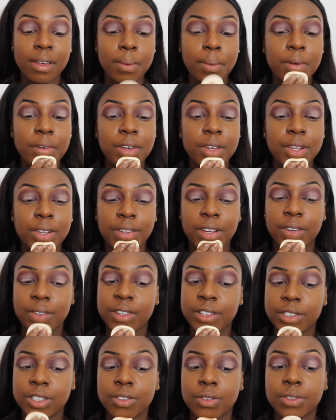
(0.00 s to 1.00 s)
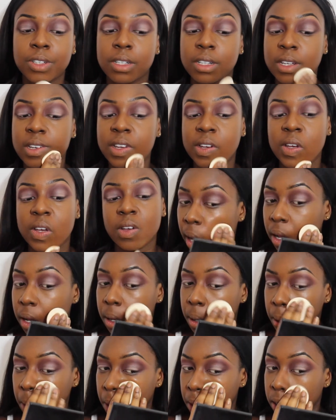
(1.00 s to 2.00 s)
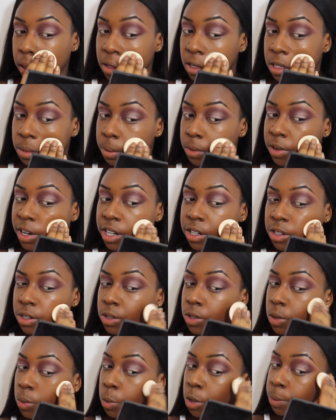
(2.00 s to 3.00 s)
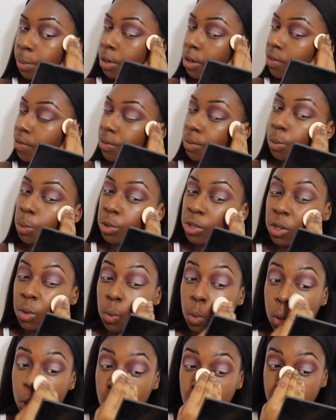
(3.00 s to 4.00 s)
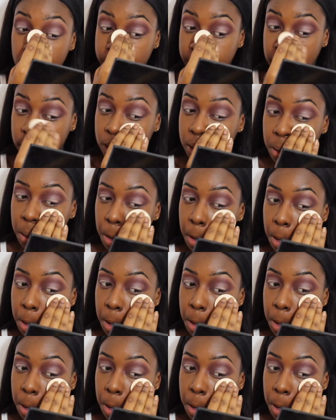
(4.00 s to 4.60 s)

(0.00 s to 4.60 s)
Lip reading: because I think she's really like an inspiration to women, to all women.